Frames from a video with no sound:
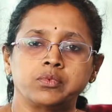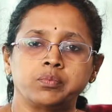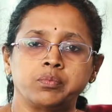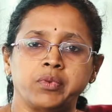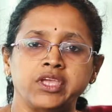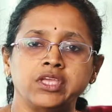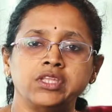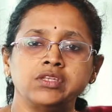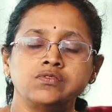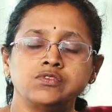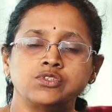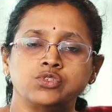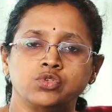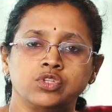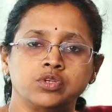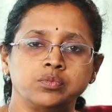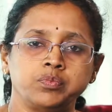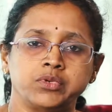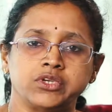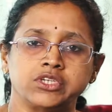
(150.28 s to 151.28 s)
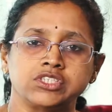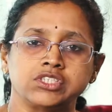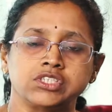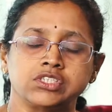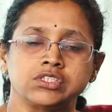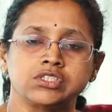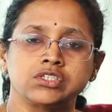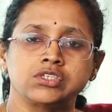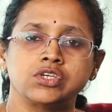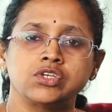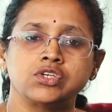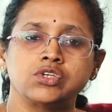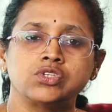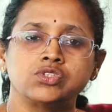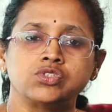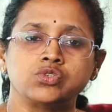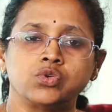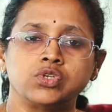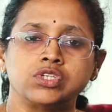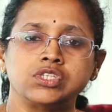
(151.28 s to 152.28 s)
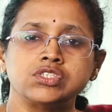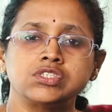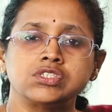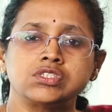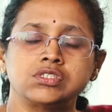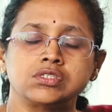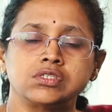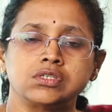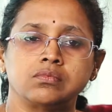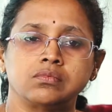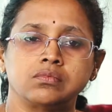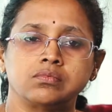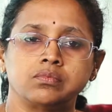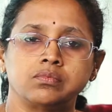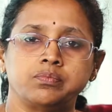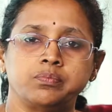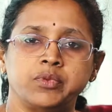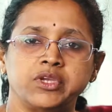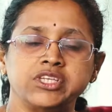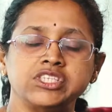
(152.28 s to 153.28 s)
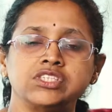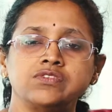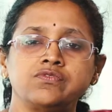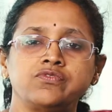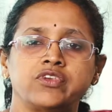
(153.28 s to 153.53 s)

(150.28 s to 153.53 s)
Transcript: pain to the patient. So it is patient